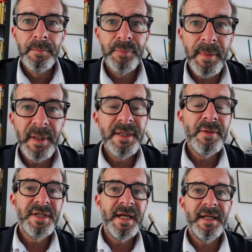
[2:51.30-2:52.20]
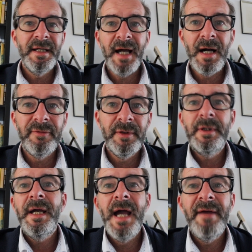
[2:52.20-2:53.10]
Probably you're thinking now
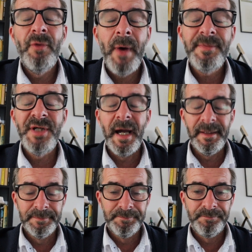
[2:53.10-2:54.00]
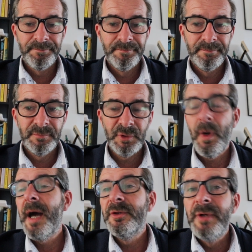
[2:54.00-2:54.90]
okay, I have a website.
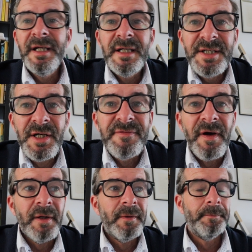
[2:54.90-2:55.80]
Why do I need a sales funnel?